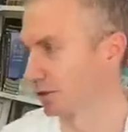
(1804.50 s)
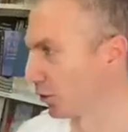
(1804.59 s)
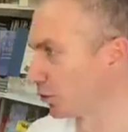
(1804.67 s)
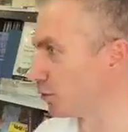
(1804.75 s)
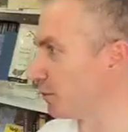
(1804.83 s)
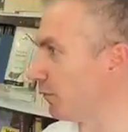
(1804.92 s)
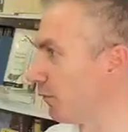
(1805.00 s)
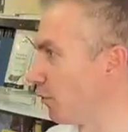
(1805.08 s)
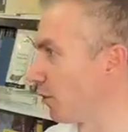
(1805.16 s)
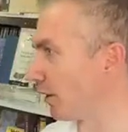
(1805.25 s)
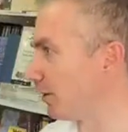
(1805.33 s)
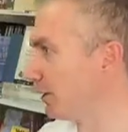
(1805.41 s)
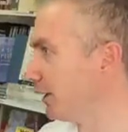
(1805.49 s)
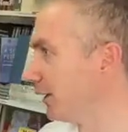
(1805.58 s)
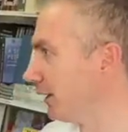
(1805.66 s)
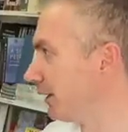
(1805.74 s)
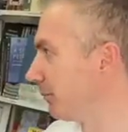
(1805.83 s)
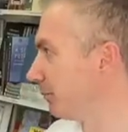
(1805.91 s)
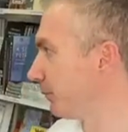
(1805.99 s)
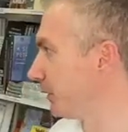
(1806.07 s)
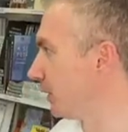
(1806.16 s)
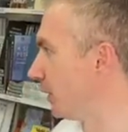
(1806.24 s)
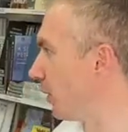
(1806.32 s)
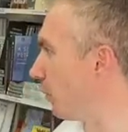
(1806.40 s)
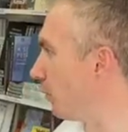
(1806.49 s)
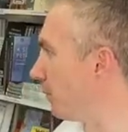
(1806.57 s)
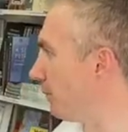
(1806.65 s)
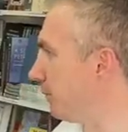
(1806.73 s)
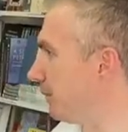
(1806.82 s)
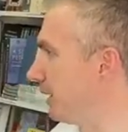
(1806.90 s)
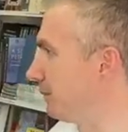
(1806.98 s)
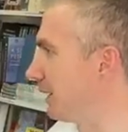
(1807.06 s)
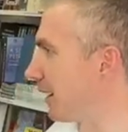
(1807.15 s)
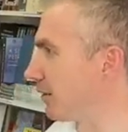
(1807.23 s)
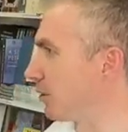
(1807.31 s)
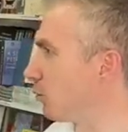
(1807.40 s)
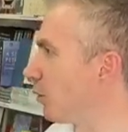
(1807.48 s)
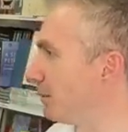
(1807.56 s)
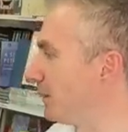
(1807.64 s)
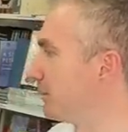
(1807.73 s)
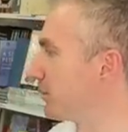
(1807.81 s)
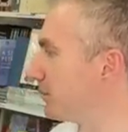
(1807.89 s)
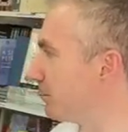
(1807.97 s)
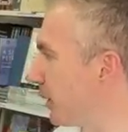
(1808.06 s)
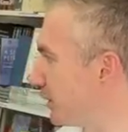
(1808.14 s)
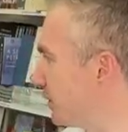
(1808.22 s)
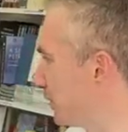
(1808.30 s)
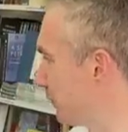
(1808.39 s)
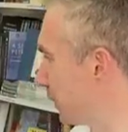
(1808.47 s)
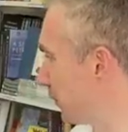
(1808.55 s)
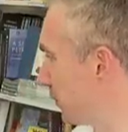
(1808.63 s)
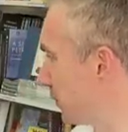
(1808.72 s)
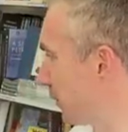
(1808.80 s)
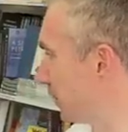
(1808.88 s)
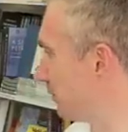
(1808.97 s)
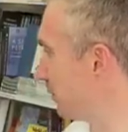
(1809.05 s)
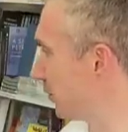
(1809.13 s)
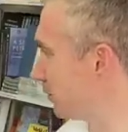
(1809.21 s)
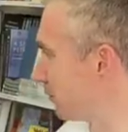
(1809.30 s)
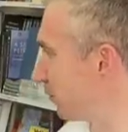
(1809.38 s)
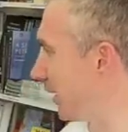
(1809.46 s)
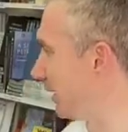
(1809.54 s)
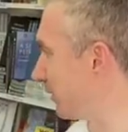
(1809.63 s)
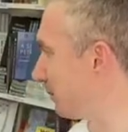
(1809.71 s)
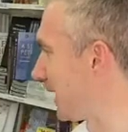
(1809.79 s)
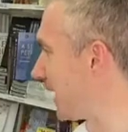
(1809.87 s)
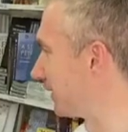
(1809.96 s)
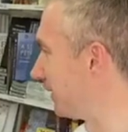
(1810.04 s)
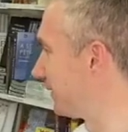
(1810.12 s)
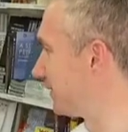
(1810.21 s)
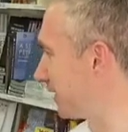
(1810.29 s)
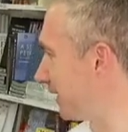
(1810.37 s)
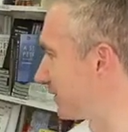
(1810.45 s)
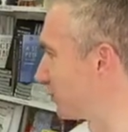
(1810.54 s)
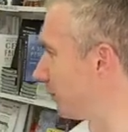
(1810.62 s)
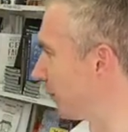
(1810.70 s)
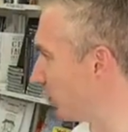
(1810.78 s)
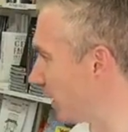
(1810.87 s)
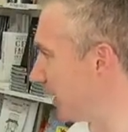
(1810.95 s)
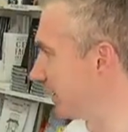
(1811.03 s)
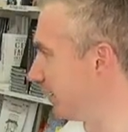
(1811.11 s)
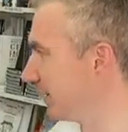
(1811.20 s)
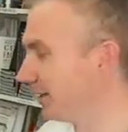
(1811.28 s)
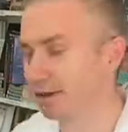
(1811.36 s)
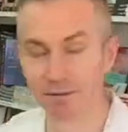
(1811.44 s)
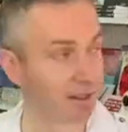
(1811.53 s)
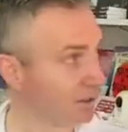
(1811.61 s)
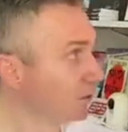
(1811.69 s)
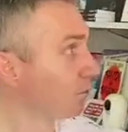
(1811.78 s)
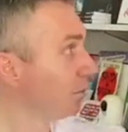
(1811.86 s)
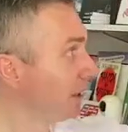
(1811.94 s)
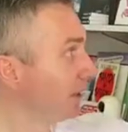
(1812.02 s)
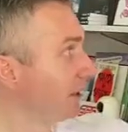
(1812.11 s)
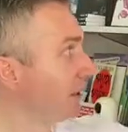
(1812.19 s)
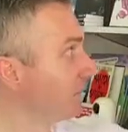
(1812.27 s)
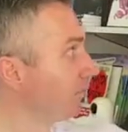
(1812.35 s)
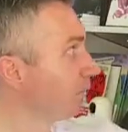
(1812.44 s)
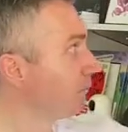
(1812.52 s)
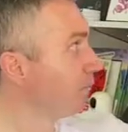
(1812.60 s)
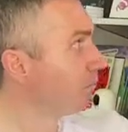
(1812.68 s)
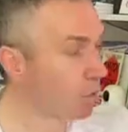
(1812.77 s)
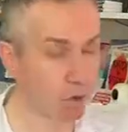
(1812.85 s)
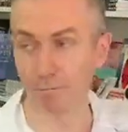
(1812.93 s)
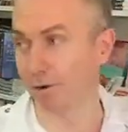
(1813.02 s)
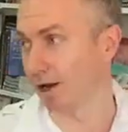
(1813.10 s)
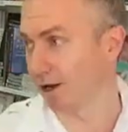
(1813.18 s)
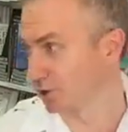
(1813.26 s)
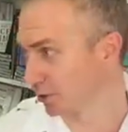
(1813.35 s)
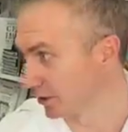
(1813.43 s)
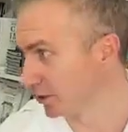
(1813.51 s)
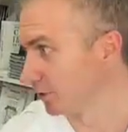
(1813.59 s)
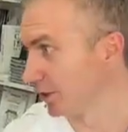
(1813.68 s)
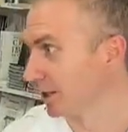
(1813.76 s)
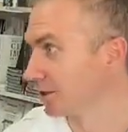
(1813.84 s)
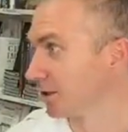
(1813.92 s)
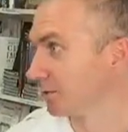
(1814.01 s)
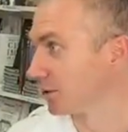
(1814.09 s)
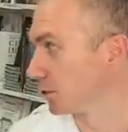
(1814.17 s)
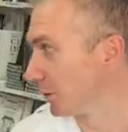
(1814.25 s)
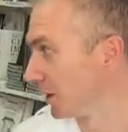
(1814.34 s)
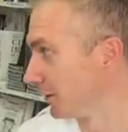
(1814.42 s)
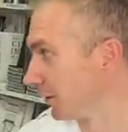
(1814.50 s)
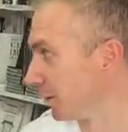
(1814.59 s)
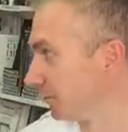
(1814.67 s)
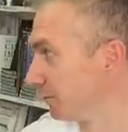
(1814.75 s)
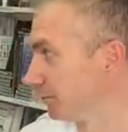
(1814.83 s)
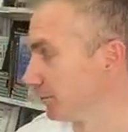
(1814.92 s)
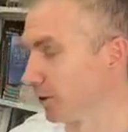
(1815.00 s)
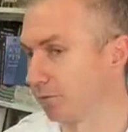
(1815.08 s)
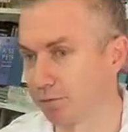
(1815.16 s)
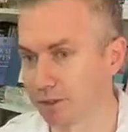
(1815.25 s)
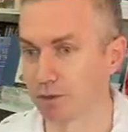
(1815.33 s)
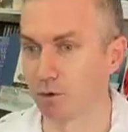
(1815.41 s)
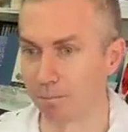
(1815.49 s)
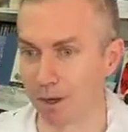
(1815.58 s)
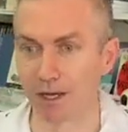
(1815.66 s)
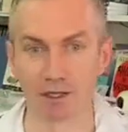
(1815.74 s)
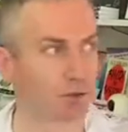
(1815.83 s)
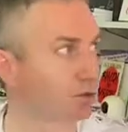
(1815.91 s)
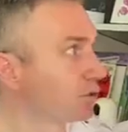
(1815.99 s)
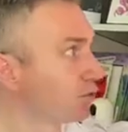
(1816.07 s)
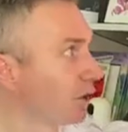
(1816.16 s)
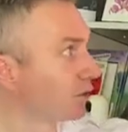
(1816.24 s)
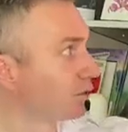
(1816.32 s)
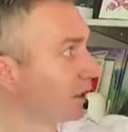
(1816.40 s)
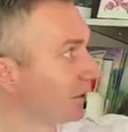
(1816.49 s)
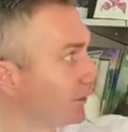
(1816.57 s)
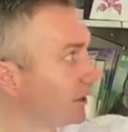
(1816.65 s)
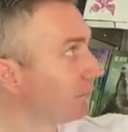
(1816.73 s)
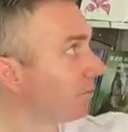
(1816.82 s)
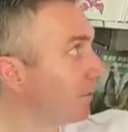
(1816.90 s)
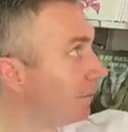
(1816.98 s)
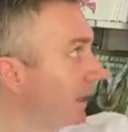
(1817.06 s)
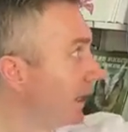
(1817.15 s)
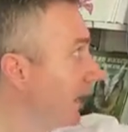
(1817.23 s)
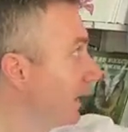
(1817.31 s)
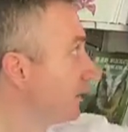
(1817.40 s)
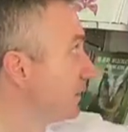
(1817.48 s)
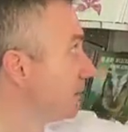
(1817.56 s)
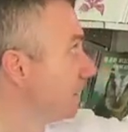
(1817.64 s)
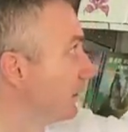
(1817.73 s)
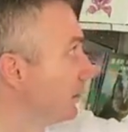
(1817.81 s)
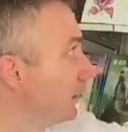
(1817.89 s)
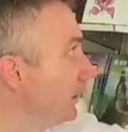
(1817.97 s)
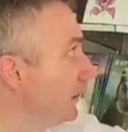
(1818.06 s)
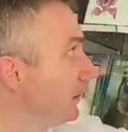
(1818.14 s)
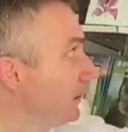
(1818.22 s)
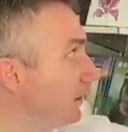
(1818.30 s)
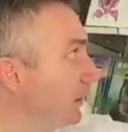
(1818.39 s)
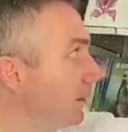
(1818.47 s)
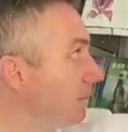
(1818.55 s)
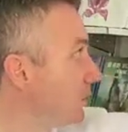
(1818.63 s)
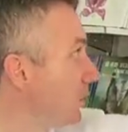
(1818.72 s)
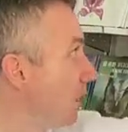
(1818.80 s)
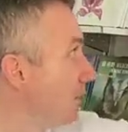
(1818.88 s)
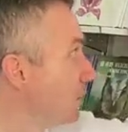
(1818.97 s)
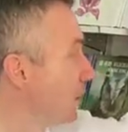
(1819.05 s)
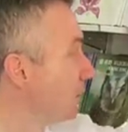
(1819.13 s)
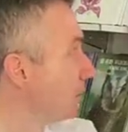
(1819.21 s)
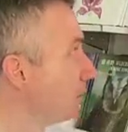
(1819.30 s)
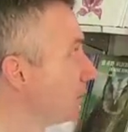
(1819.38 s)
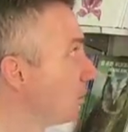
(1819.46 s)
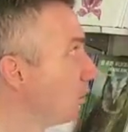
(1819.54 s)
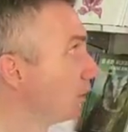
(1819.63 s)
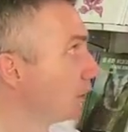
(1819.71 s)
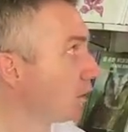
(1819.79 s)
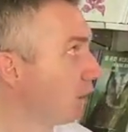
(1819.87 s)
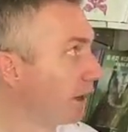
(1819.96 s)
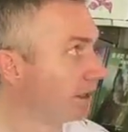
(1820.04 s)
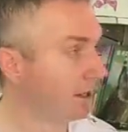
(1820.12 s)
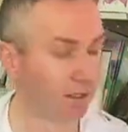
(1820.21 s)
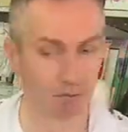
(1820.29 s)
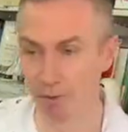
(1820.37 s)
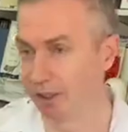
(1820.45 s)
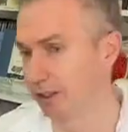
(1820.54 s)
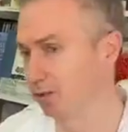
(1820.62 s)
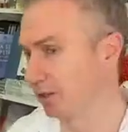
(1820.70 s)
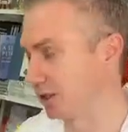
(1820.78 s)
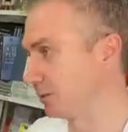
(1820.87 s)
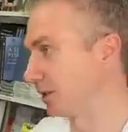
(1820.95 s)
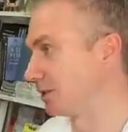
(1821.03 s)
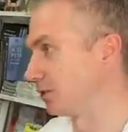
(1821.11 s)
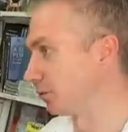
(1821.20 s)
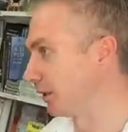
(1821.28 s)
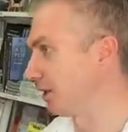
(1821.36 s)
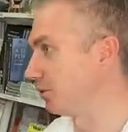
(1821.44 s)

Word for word: turtles before you know, maybe, I don't know what people's impressions of turtles are, little green or black things that swim away. These are really morphologically unique in terms of the way their, their physical bodies are structured. Everything from the big-headed to the um, soft shells and the golden coin. Really unique species, really